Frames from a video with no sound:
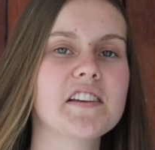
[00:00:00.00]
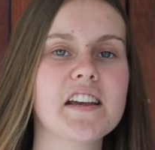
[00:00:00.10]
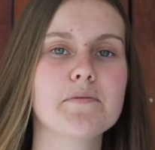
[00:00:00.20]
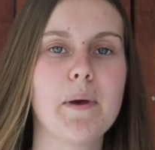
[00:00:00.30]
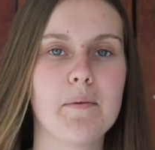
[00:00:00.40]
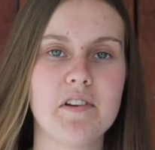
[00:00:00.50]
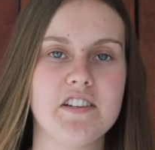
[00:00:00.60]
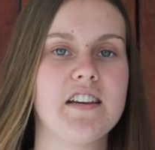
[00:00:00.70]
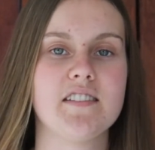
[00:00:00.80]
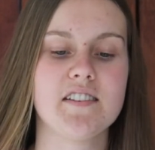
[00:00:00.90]
sees baby
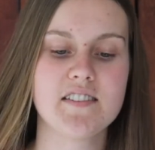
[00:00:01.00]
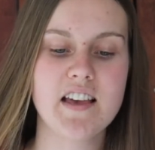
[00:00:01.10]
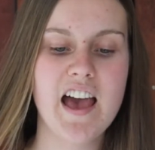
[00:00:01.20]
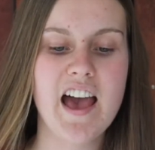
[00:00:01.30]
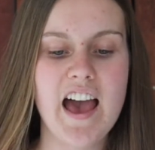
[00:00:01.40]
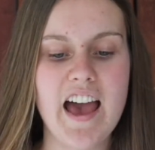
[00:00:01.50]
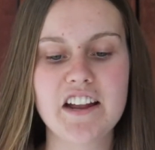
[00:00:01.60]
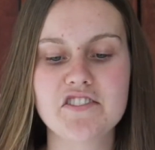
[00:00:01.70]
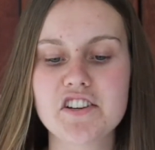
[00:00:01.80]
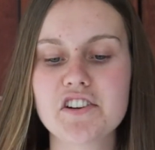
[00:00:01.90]
Jesus
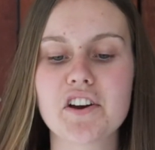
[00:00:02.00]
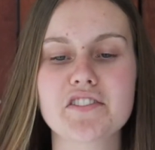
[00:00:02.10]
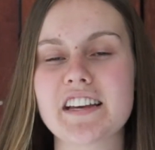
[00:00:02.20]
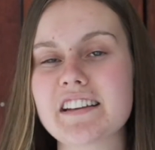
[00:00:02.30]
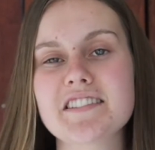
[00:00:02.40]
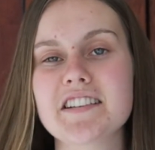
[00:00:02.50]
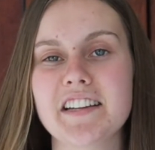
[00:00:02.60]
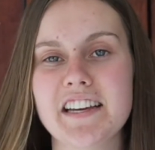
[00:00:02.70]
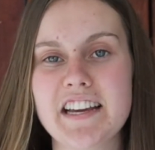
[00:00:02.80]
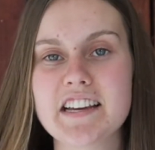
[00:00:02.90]
and she knows
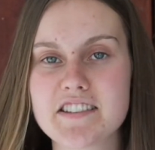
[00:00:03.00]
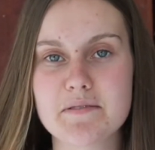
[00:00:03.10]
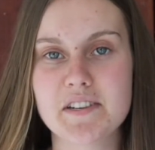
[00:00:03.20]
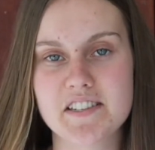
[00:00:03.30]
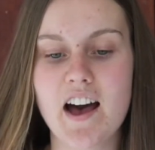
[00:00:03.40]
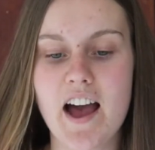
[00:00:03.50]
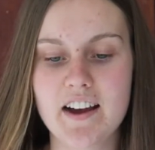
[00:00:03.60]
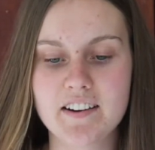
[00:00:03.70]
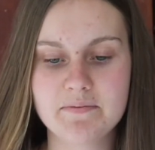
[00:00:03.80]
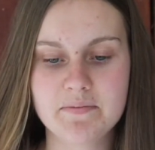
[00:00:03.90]
instantly he's the
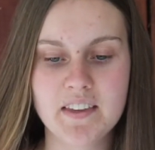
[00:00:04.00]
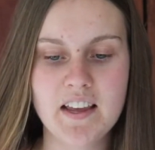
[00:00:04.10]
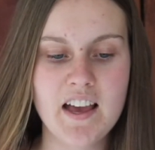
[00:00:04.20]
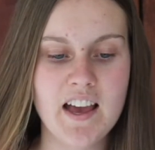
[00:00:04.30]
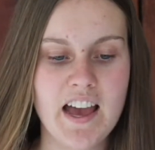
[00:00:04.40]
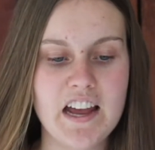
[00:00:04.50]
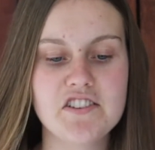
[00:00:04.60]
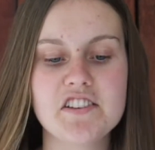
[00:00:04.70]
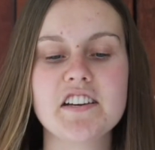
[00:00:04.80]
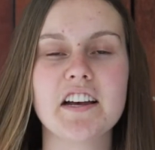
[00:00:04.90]
Messiah. And
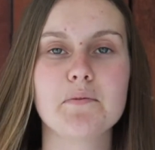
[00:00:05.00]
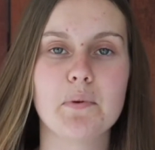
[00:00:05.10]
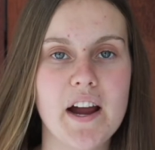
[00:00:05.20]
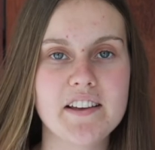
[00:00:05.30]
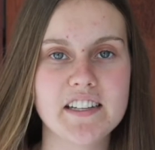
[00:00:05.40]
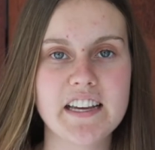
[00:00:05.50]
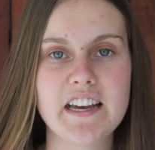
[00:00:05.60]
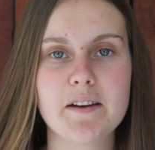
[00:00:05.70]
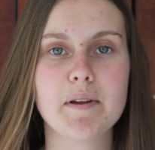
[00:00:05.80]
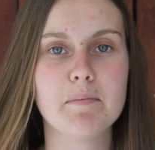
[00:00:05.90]
she starts praising
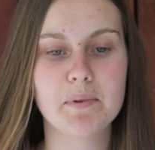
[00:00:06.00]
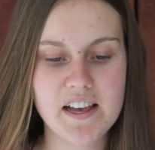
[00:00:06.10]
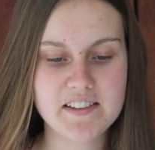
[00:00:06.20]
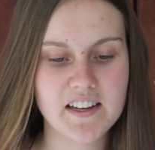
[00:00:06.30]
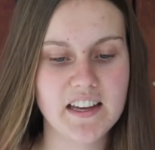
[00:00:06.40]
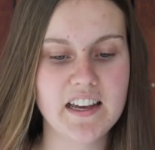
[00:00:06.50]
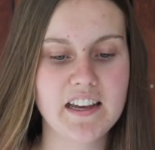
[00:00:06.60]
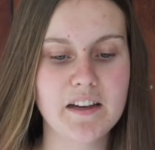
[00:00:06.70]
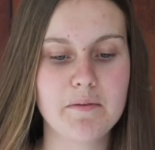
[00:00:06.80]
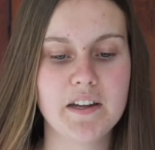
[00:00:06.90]
him and blessing
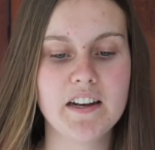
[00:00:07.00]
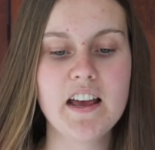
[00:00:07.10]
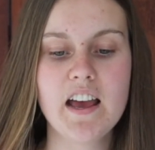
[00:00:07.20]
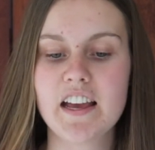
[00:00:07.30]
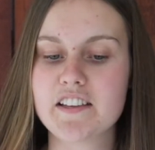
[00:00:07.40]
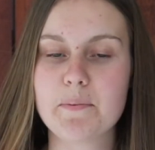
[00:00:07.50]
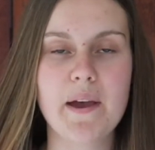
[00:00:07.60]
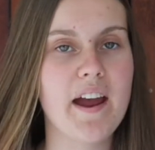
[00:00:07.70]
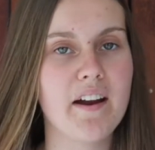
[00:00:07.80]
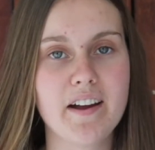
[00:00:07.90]
him and his
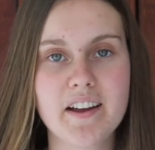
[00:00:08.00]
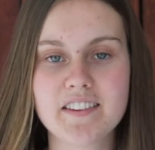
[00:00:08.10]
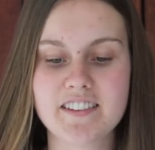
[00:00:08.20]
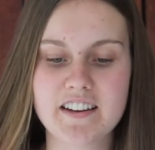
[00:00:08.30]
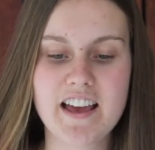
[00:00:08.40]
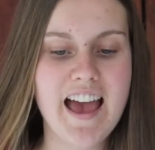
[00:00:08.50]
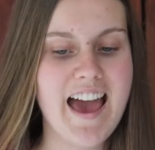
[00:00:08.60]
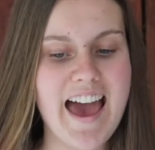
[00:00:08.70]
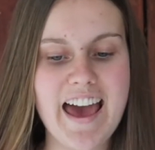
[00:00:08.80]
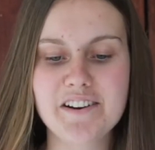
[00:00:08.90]
parents. And
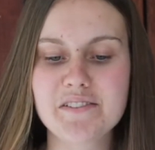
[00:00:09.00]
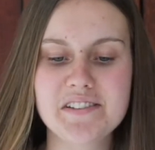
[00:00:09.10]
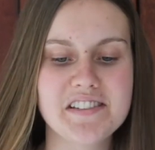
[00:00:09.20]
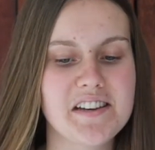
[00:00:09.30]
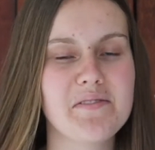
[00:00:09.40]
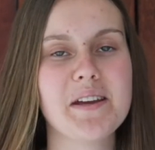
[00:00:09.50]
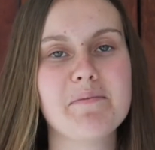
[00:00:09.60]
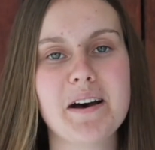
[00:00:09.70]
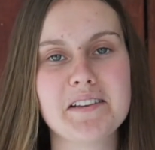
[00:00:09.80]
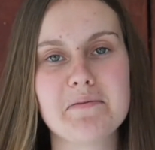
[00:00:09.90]
Anna and Simeon
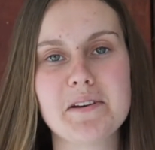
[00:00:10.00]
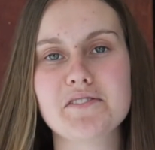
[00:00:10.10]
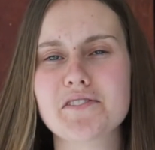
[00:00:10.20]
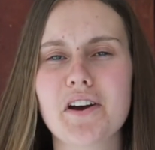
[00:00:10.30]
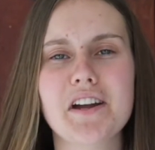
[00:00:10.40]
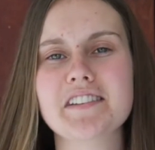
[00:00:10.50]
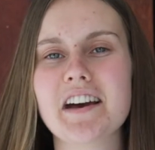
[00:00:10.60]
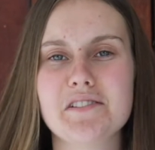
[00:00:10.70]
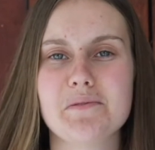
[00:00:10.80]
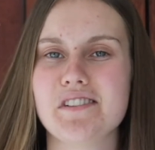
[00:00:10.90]
must have been so in
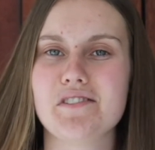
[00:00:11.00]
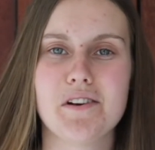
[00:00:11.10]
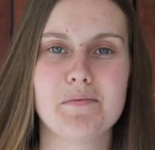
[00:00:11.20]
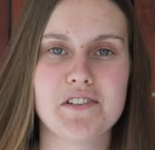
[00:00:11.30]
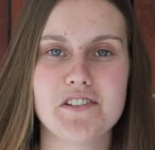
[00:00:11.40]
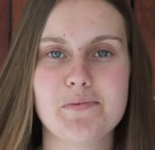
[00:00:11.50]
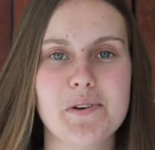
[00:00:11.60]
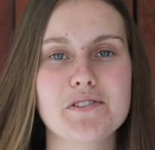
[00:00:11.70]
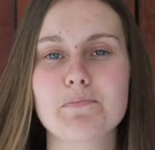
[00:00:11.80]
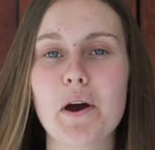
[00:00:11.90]
touch with the scriptures,
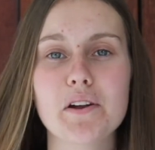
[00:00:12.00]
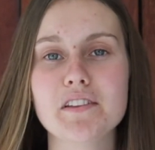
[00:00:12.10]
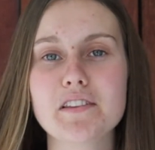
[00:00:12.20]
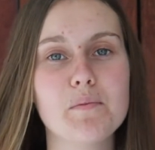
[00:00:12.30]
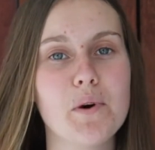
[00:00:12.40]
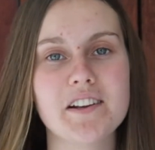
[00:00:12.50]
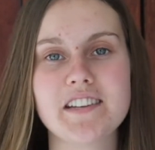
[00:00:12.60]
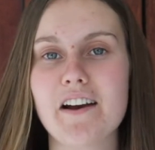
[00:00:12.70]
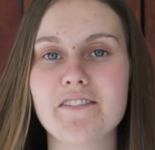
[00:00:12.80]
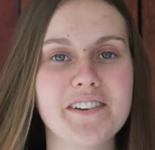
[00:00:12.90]
because both of them worked
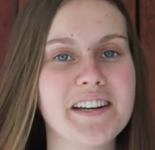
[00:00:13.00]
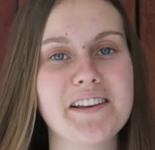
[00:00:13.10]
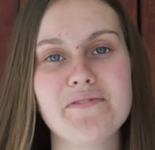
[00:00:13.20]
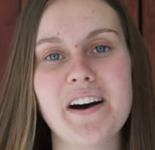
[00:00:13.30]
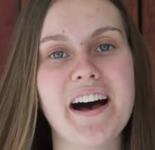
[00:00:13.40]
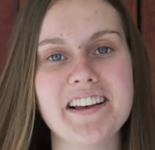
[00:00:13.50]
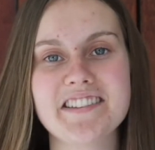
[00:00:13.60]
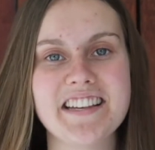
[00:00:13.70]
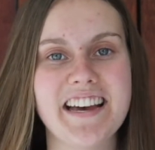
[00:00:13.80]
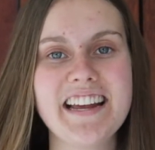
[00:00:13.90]
out really
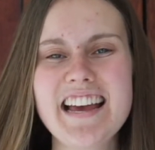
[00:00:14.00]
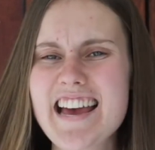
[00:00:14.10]
fast that